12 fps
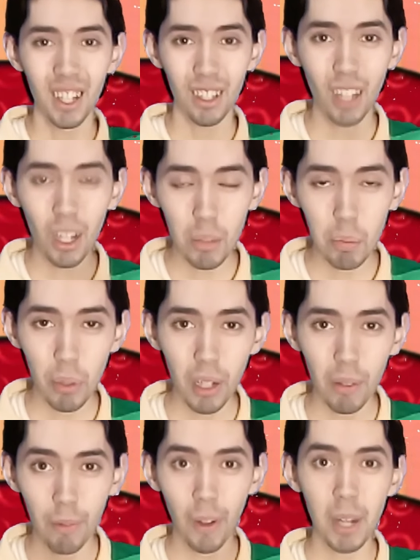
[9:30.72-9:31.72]
that's pretty
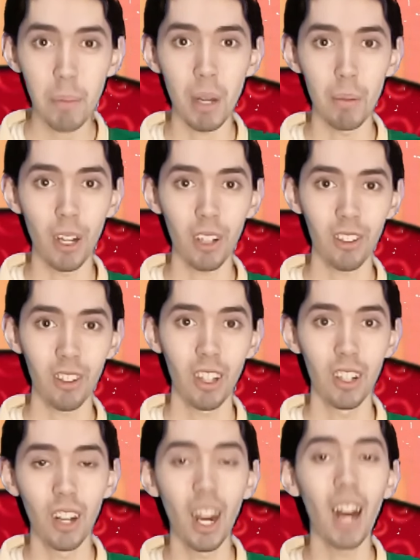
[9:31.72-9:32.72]
funny, Mailbox.
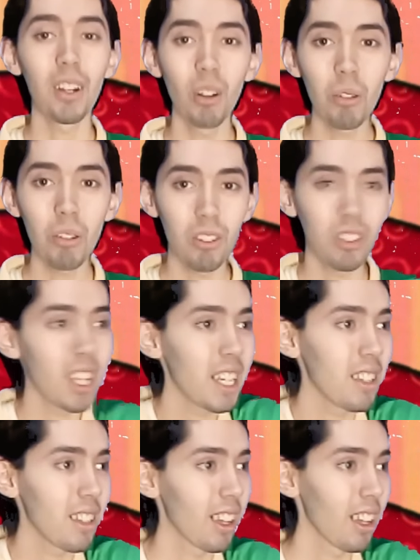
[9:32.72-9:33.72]
But I know you're
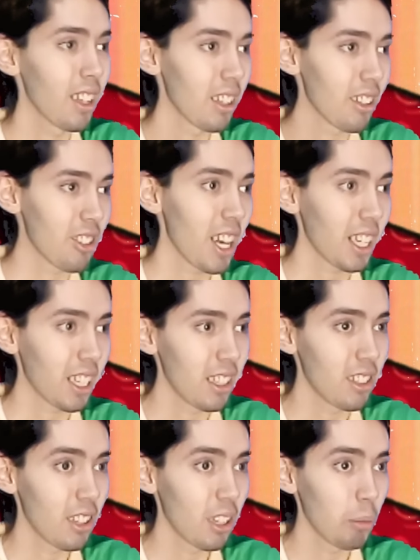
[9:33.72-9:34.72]
saying Jack and
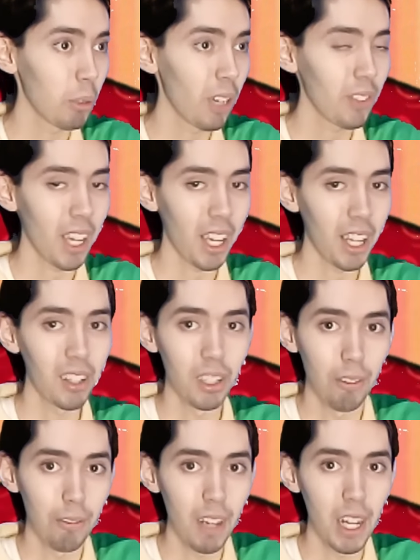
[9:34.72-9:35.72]
Jill went up the hill and the
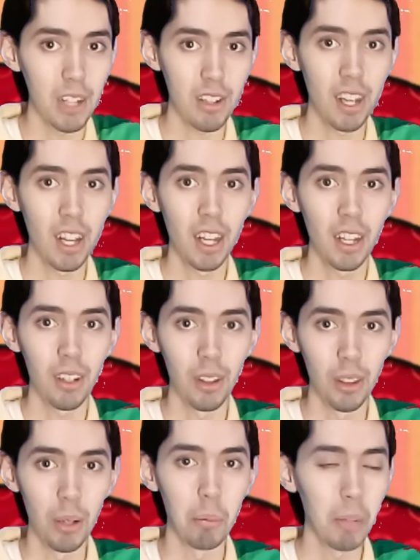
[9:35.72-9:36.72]
fetch
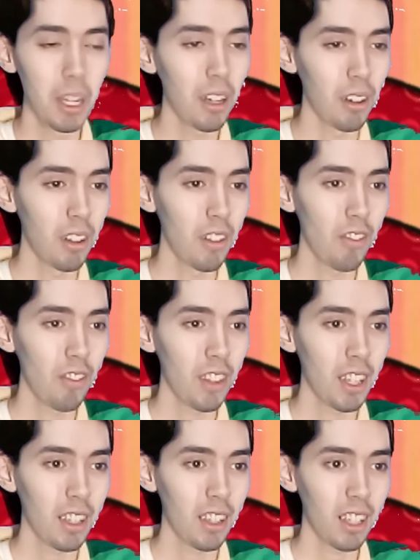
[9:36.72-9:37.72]
the mail.
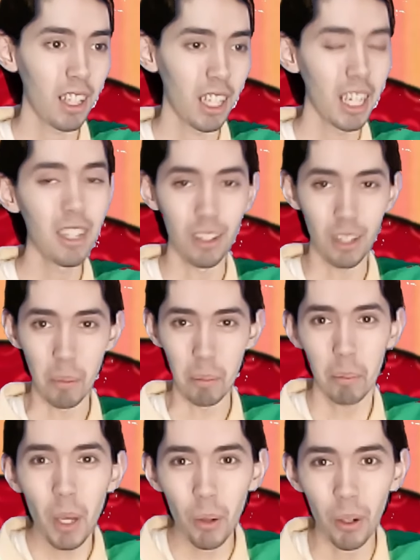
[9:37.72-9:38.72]
It is a
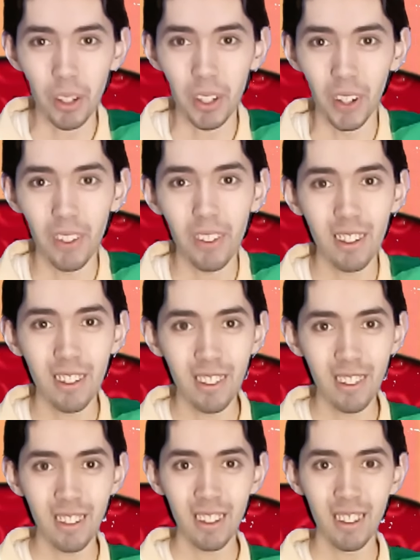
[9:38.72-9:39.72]
miracle.
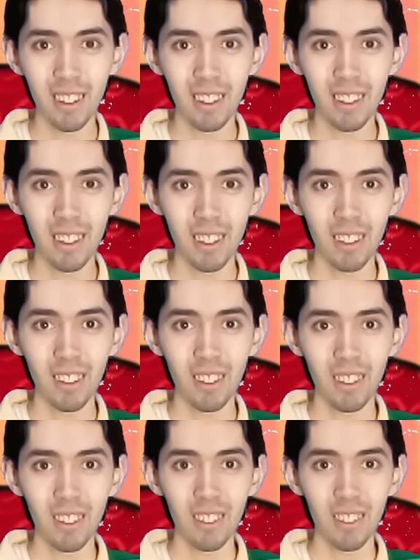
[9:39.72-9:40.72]
Yeah,
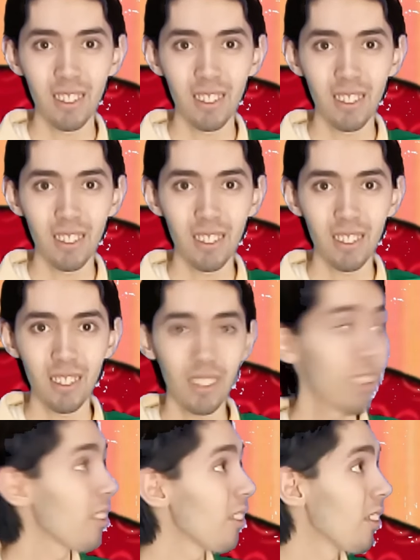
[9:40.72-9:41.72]
real funny. Here's
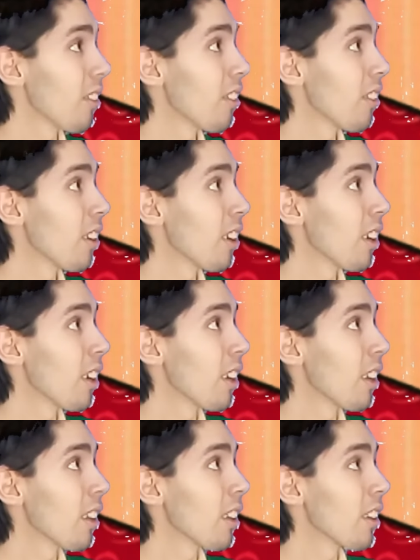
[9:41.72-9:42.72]
Shaletta for the
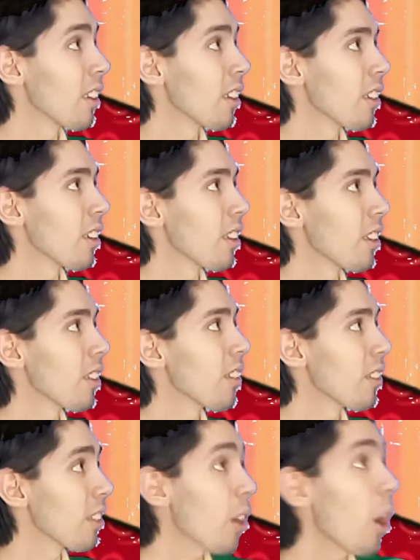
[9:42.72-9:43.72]
recipe. Bye.
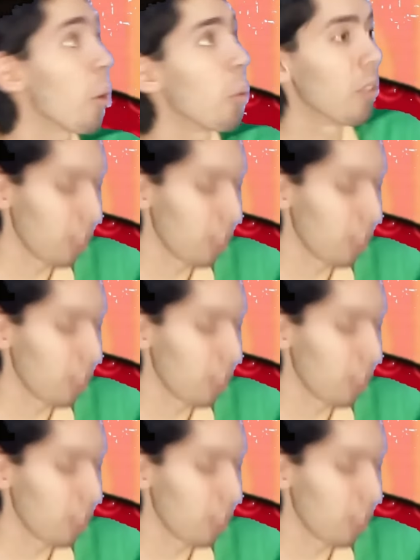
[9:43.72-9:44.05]
Oh.